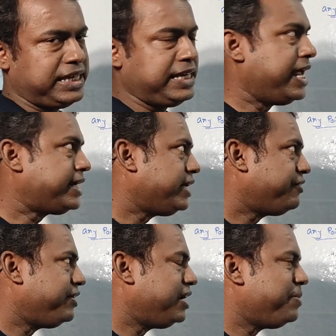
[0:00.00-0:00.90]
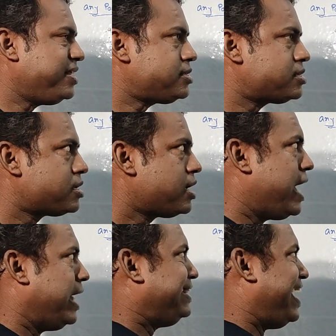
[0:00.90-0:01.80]
Electric field means,
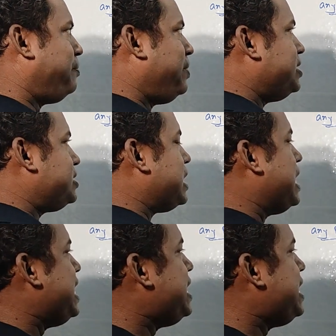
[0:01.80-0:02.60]
that means